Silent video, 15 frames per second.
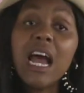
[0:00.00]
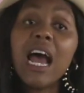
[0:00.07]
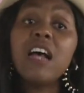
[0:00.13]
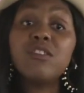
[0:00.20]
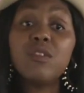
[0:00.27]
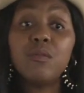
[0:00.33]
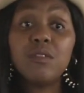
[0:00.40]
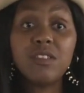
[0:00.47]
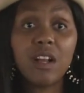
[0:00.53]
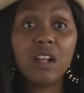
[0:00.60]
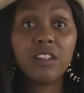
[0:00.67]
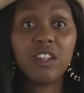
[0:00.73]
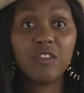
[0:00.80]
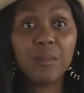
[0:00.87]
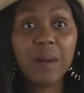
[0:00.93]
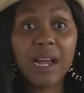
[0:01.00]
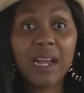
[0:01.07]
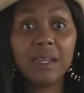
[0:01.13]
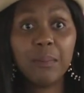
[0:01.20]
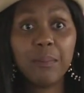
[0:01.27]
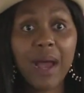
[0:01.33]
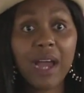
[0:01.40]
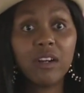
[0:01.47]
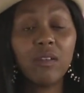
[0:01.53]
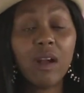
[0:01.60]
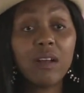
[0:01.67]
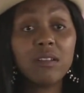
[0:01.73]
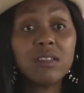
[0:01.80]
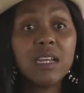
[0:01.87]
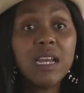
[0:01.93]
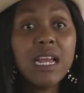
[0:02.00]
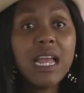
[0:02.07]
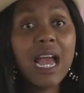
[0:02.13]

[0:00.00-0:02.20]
as a result of my background.